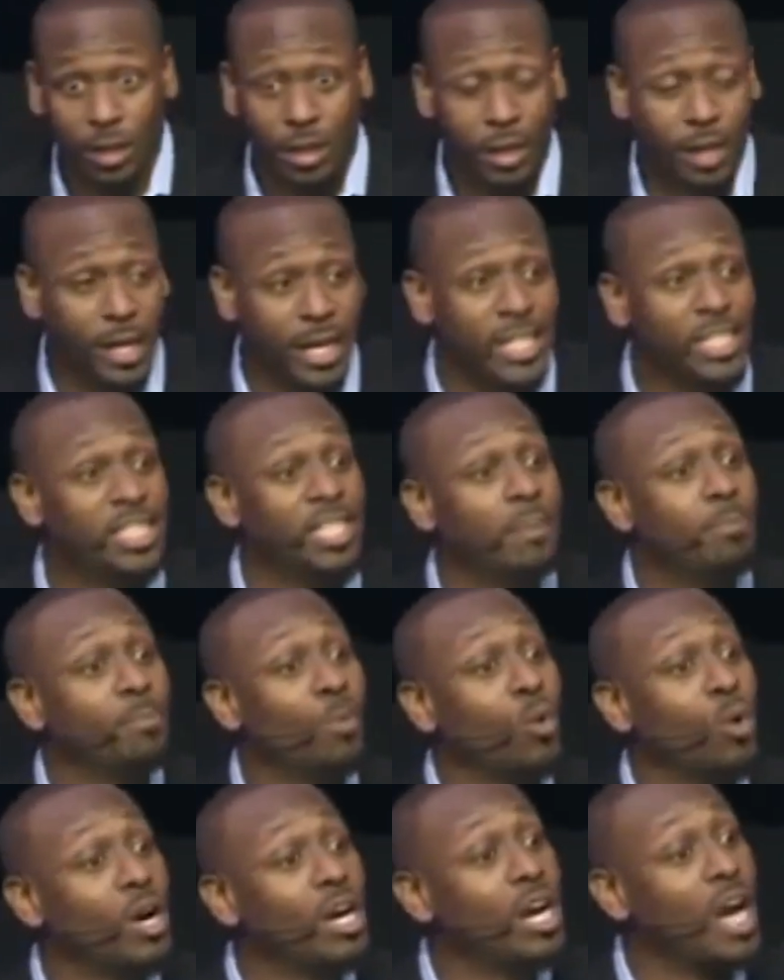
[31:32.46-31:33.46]
is the
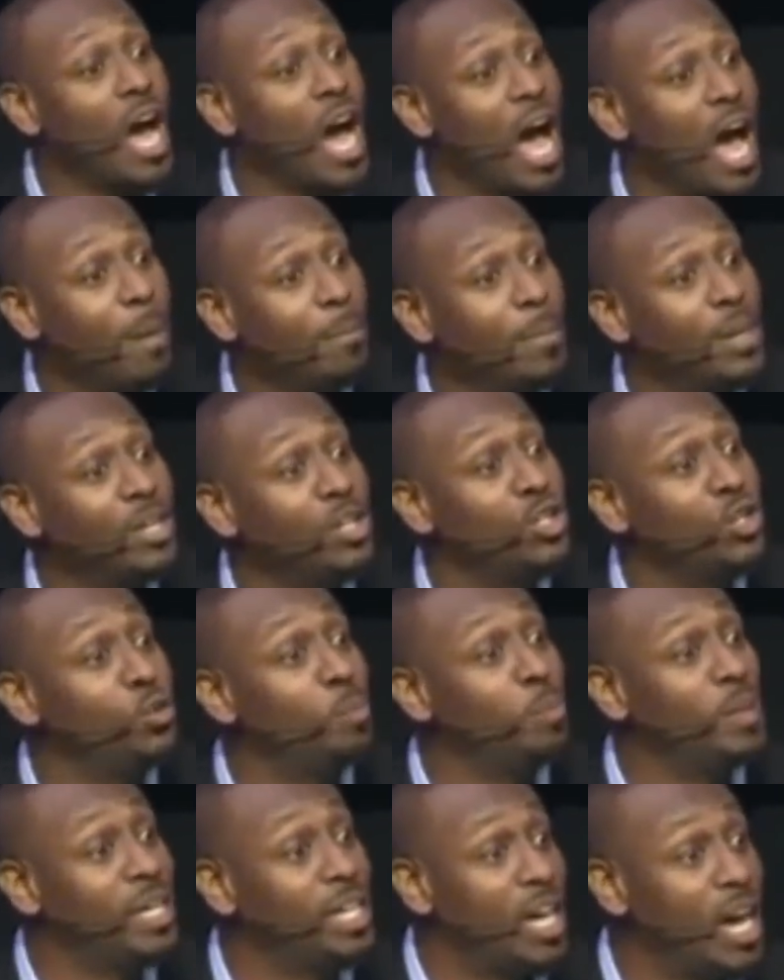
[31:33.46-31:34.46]
more common you
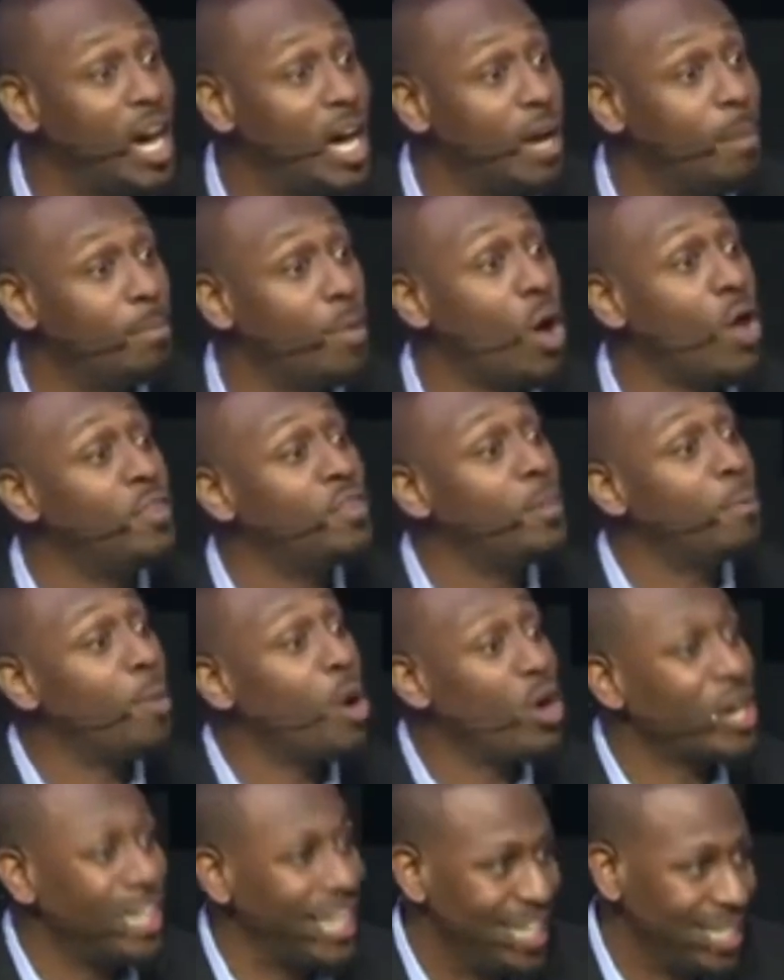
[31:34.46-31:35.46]
become on the
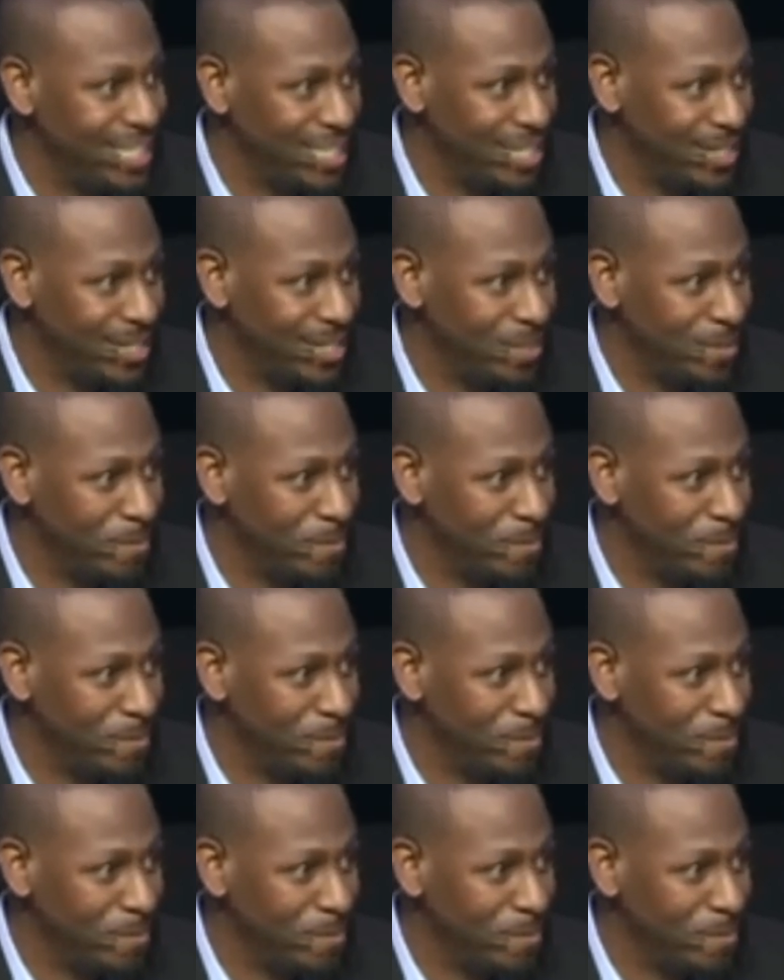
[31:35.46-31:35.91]
market.